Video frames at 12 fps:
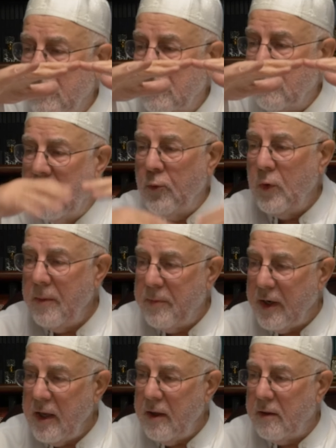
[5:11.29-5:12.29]
when we
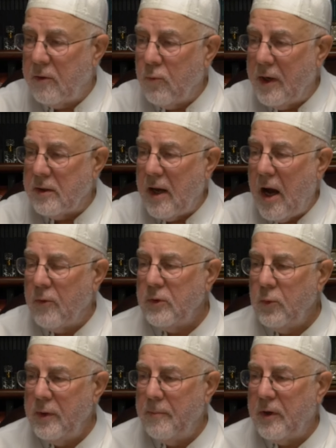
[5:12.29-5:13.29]
breathe what how
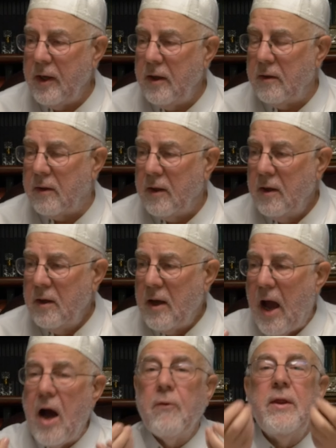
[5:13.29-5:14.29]
do we breathe
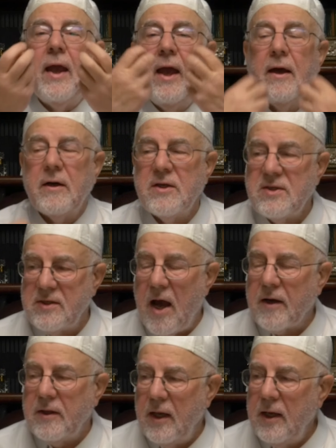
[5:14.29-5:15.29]
how the air is
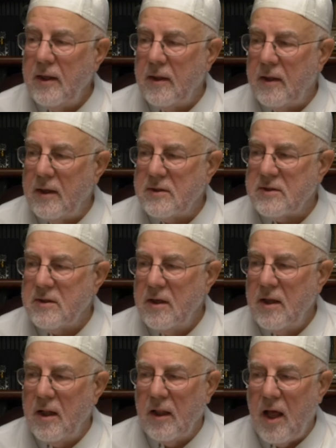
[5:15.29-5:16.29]
sucked in this
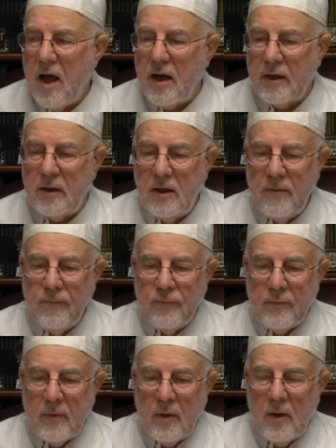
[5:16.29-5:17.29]
lung
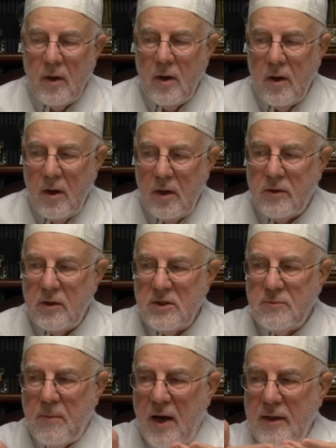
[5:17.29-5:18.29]
it
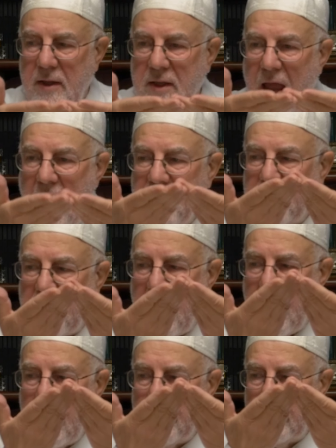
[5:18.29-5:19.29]
is by the
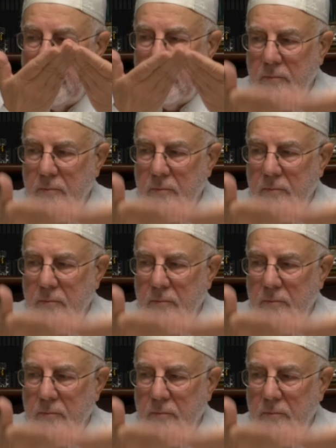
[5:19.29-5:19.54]
diaphragm